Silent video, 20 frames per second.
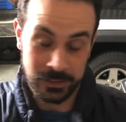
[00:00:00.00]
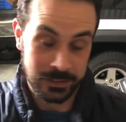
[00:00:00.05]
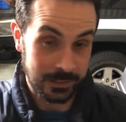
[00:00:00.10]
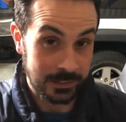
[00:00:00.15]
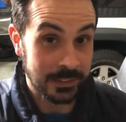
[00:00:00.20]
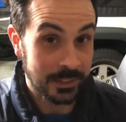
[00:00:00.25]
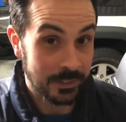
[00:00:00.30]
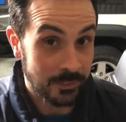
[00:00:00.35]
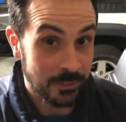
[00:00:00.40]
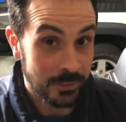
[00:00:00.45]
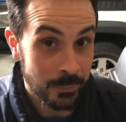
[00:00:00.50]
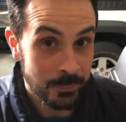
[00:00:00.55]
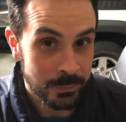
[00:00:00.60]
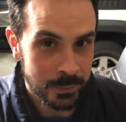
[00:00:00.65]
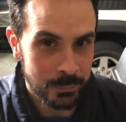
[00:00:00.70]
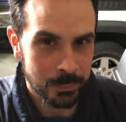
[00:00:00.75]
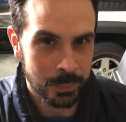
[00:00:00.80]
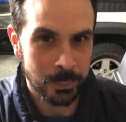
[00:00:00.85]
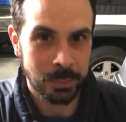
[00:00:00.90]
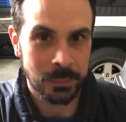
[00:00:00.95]
it gives them
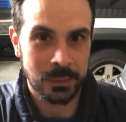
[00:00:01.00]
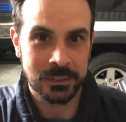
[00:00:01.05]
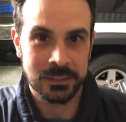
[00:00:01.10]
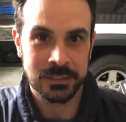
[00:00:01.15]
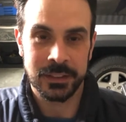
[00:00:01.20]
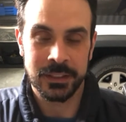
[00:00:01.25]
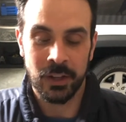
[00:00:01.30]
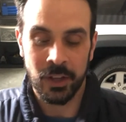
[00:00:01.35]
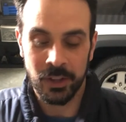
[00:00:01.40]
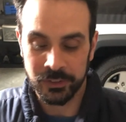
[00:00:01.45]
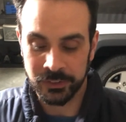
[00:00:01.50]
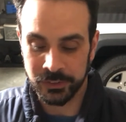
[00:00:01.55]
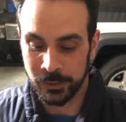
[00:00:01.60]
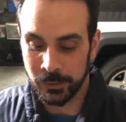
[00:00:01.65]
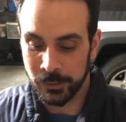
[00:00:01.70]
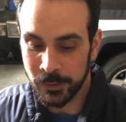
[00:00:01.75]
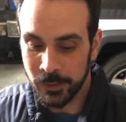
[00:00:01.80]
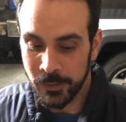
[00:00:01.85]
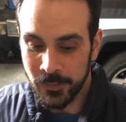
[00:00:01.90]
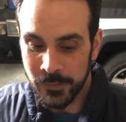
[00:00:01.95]
some publicity also.